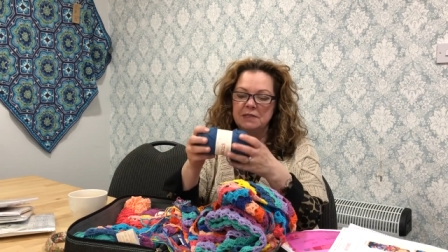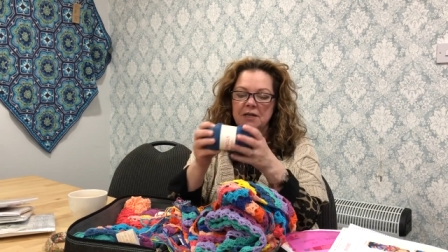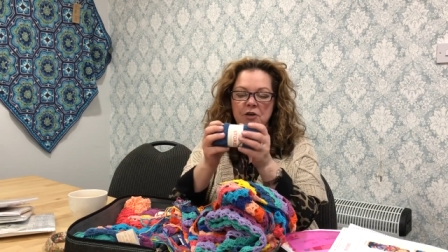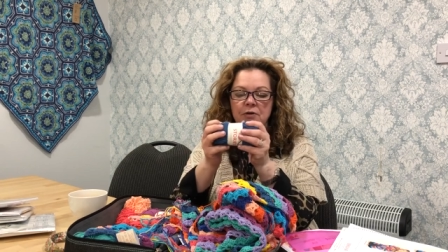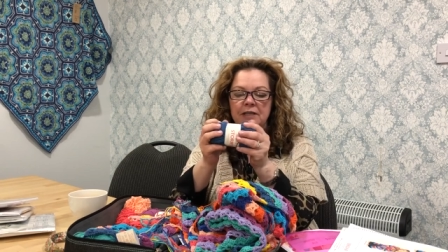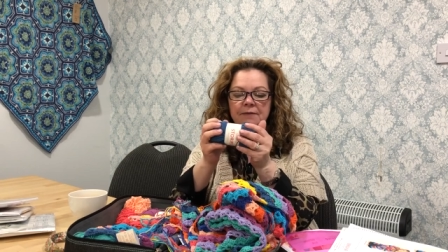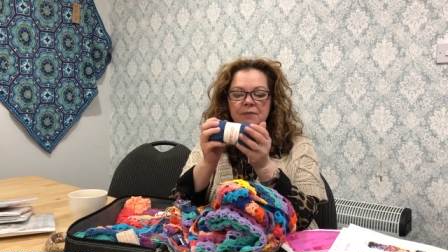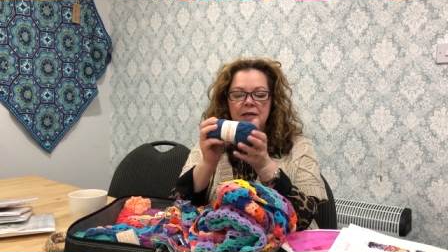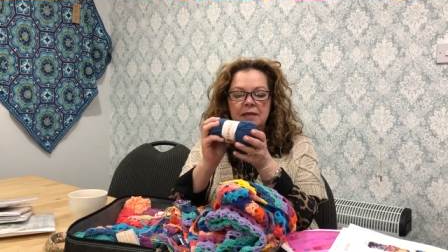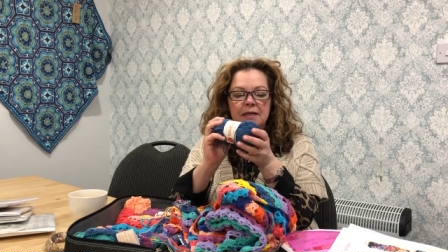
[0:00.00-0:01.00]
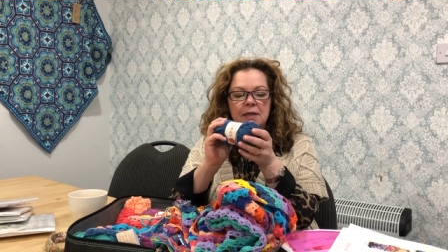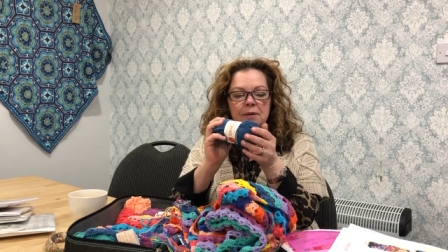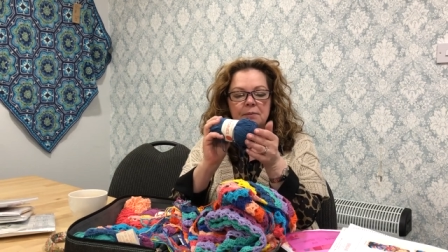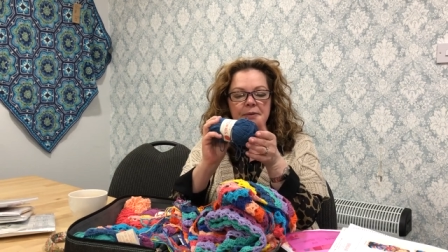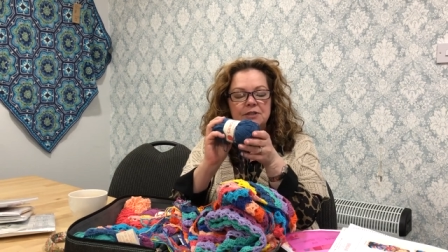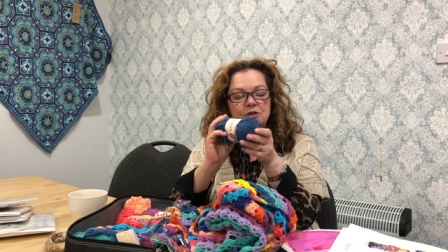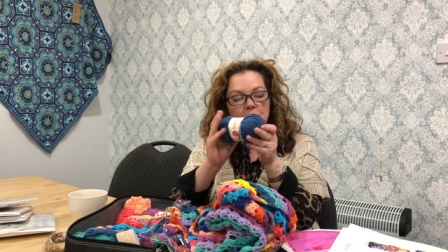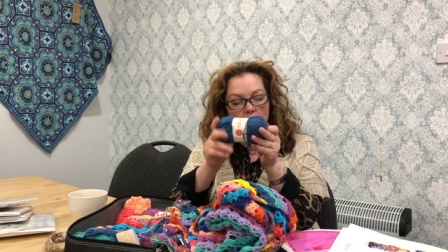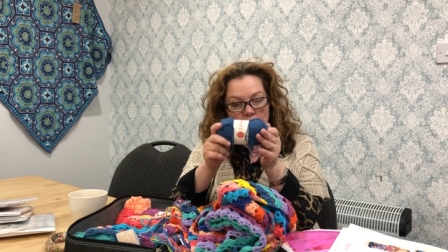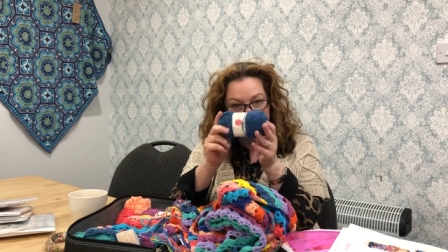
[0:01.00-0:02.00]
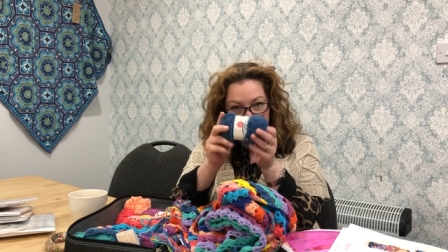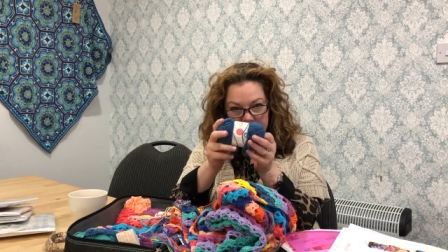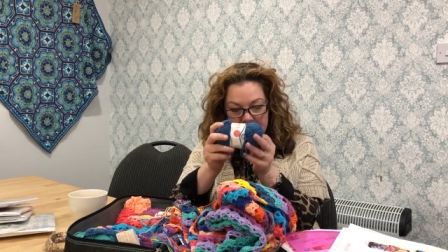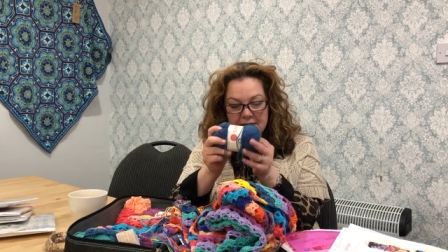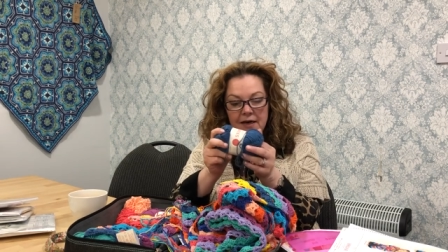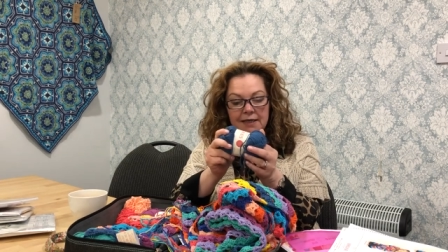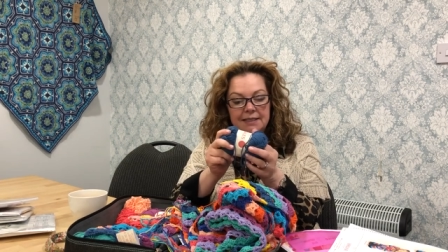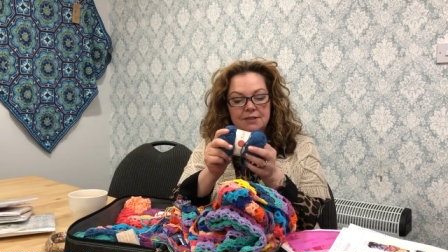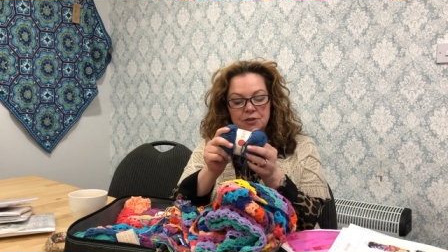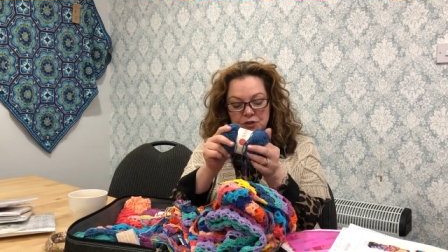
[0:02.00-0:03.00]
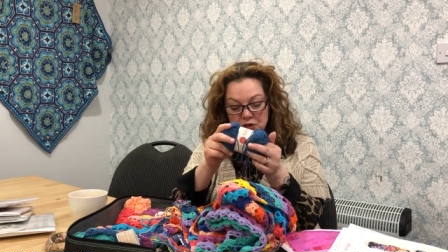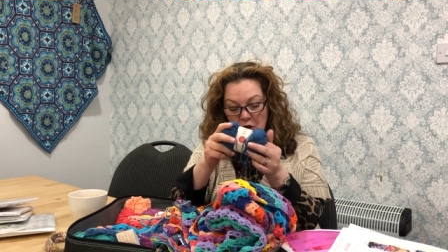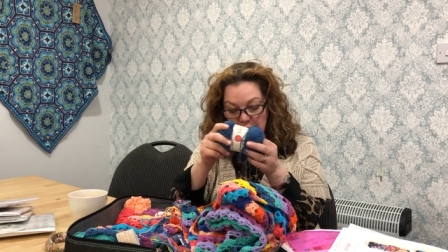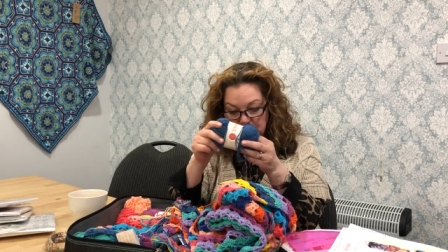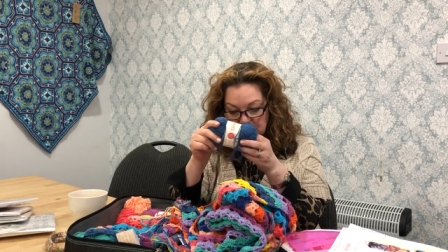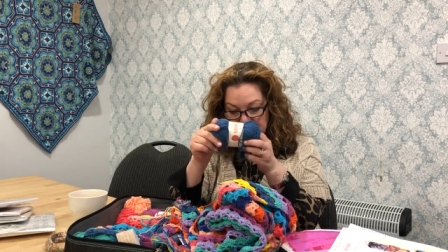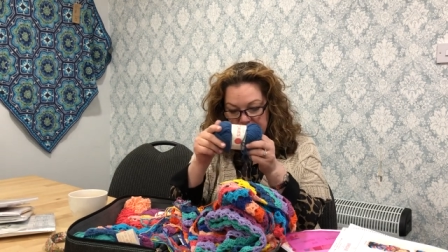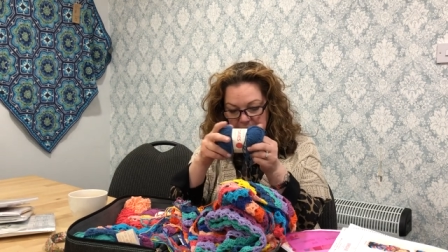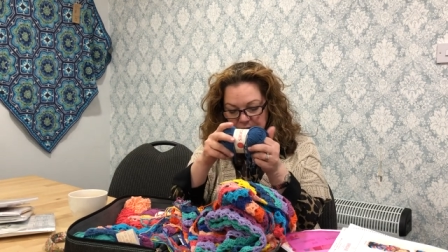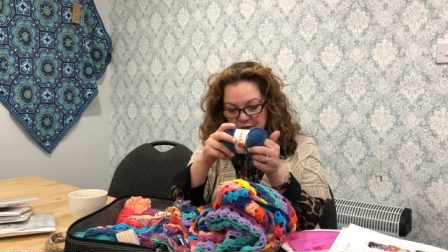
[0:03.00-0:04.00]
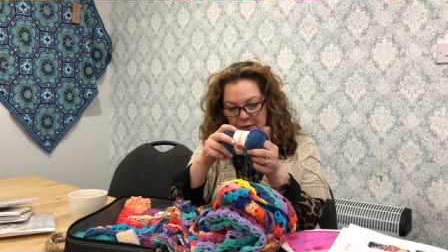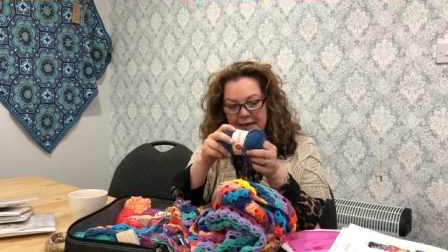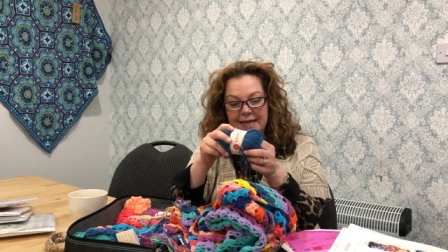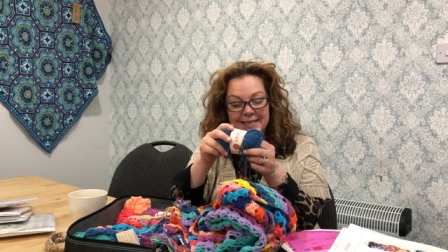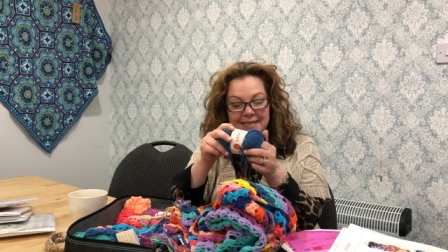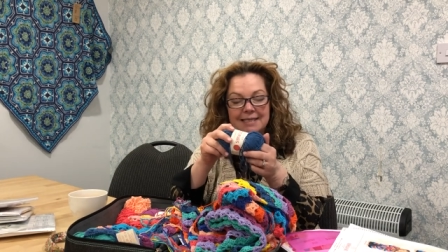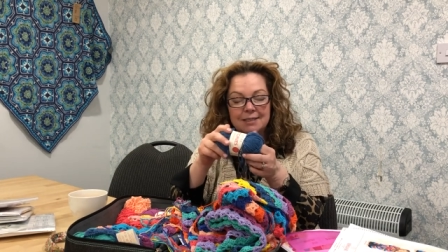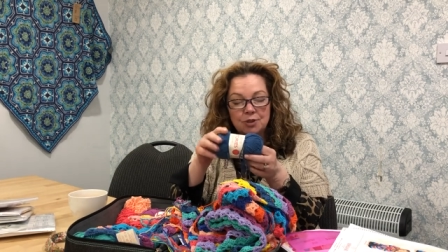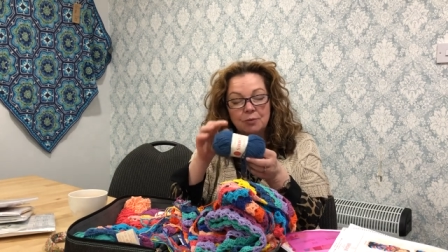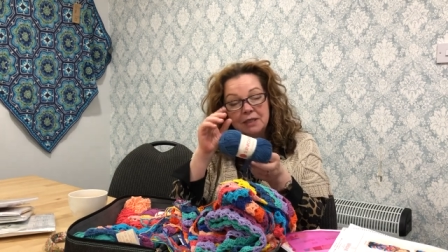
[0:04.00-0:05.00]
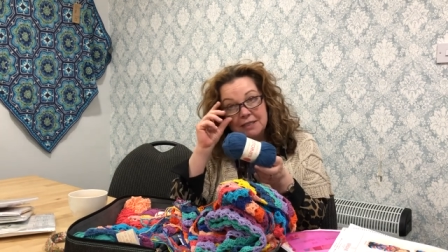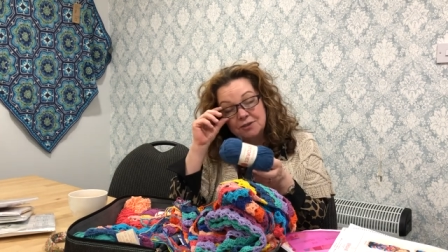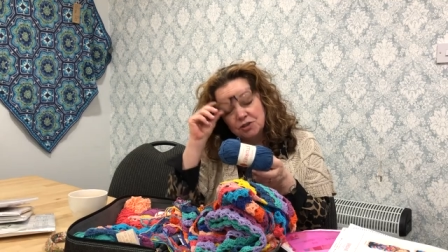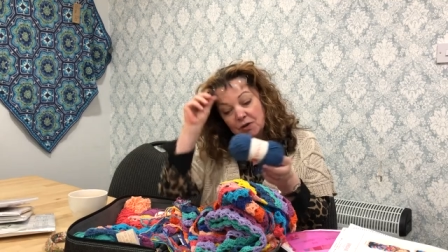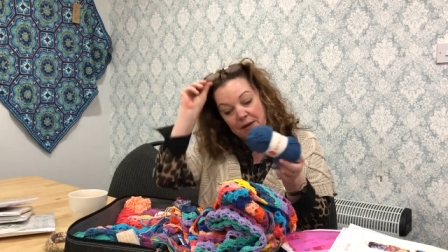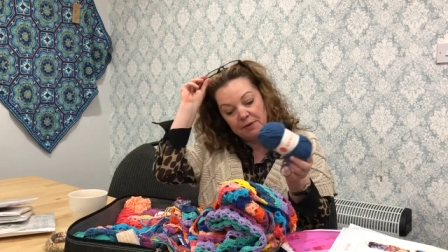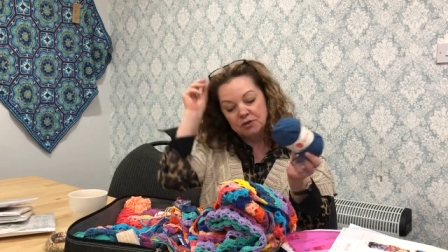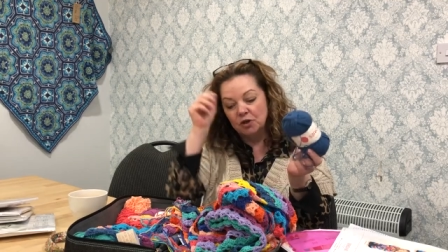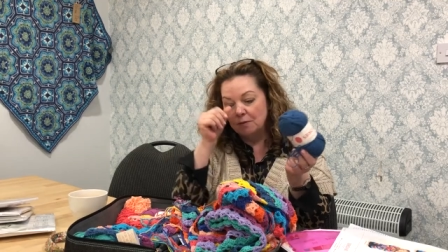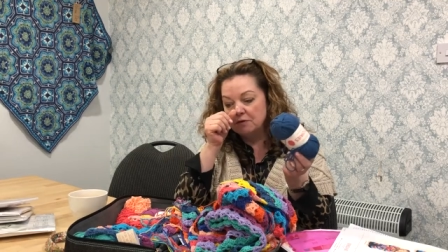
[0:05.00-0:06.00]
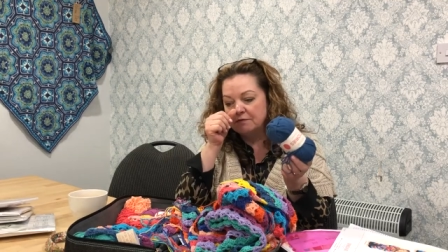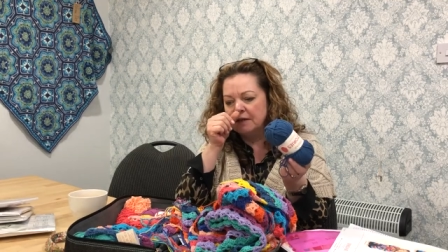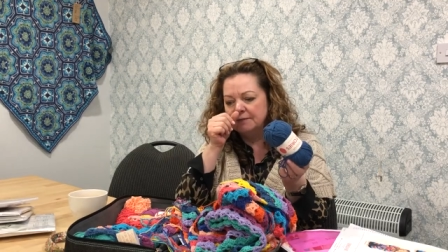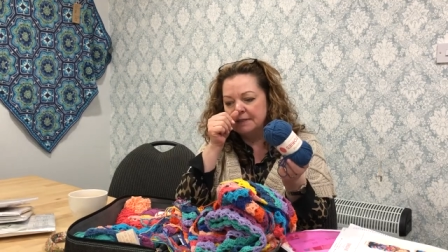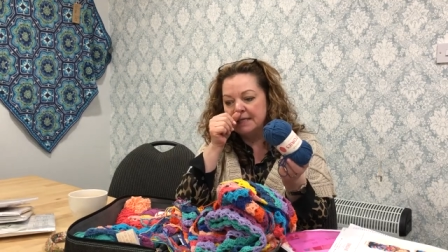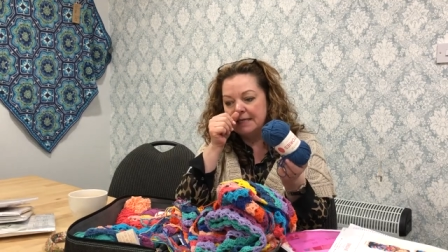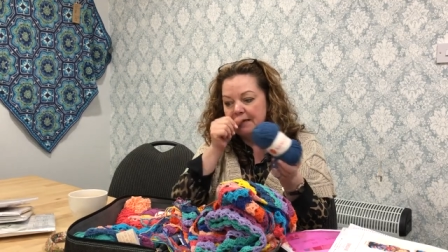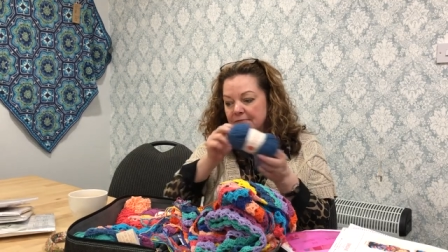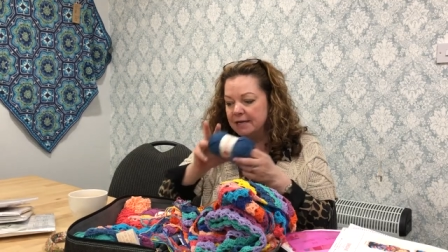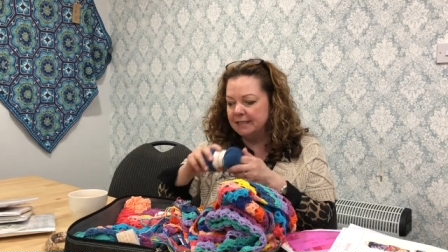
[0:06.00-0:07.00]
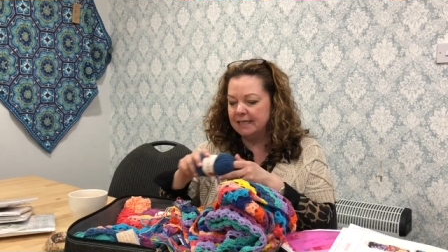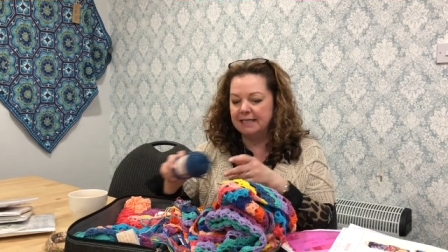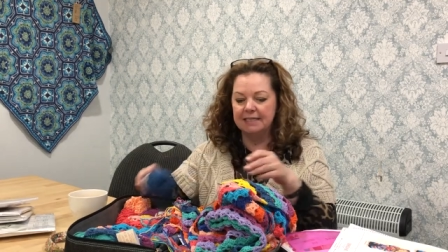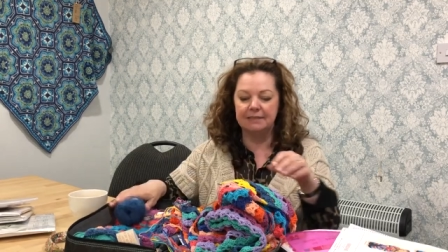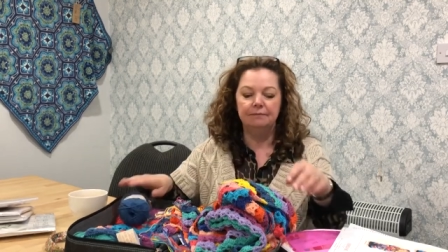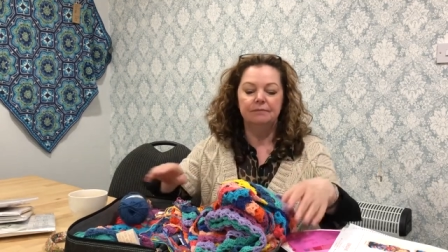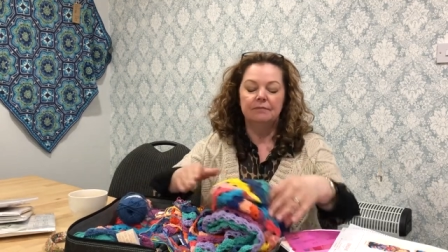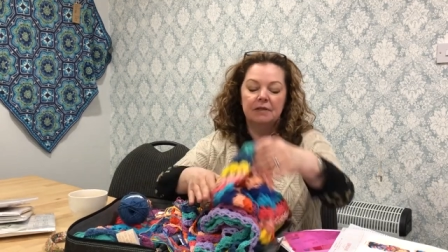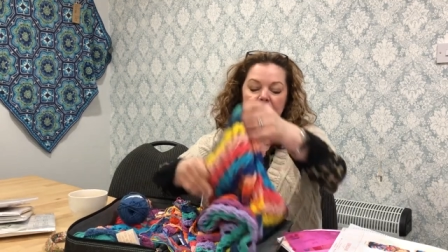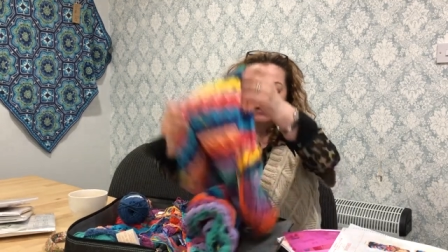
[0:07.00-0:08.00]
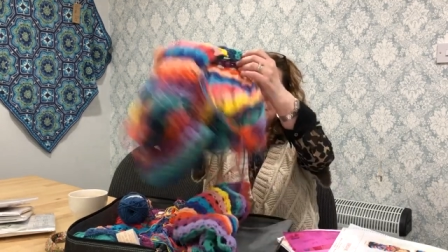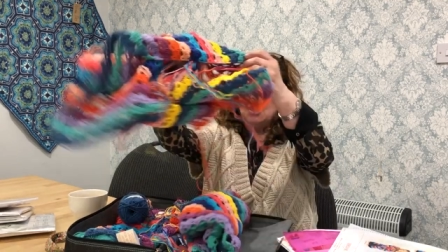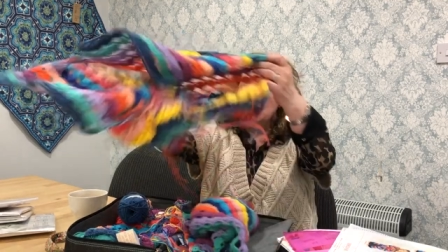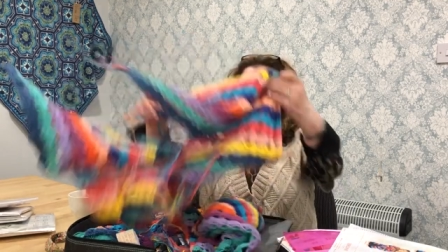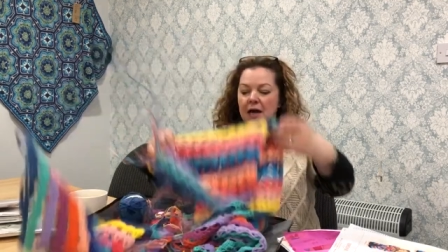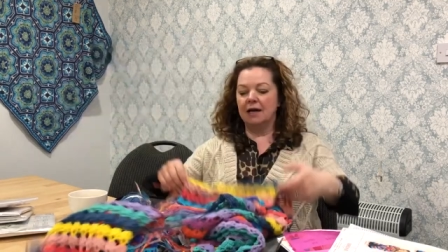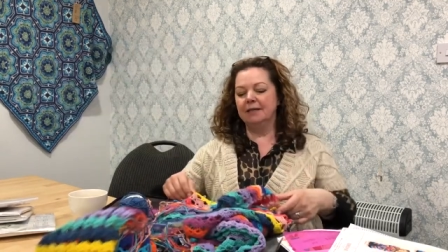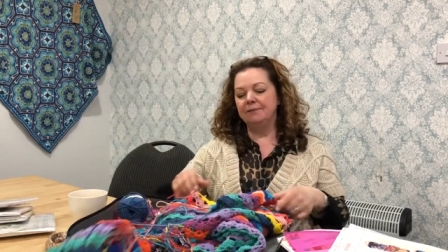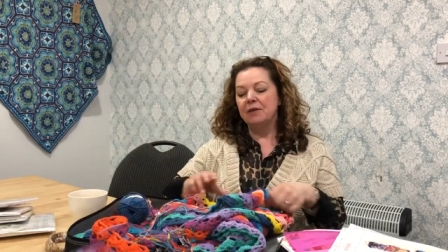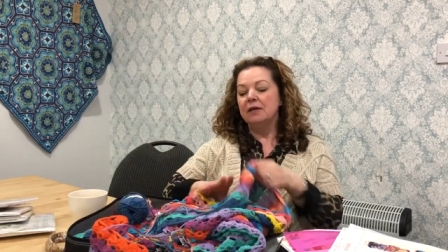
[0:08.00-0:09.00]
acrylic. But it's got a really nice, soft feel to it. And it is, somebody did describe it as almost velvety, and it really is. So I,